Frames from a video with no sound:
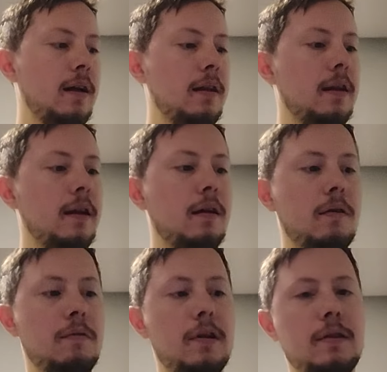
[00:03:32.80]
Then
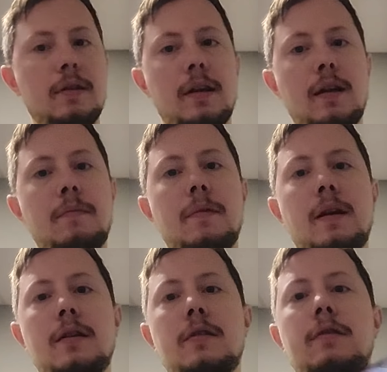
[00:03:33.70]
once set up,
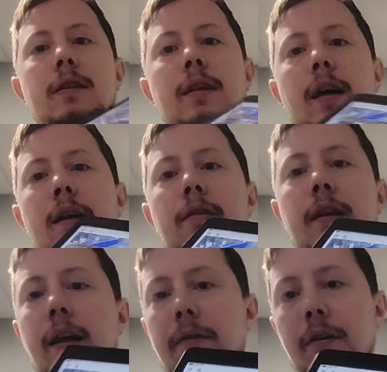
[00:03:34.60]
as you see, I
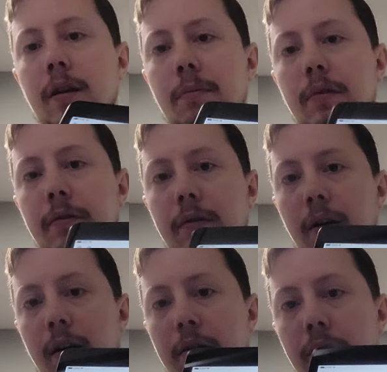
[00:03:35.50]
already have a couple for
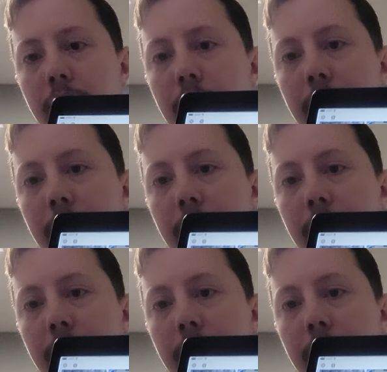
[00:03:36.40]
our store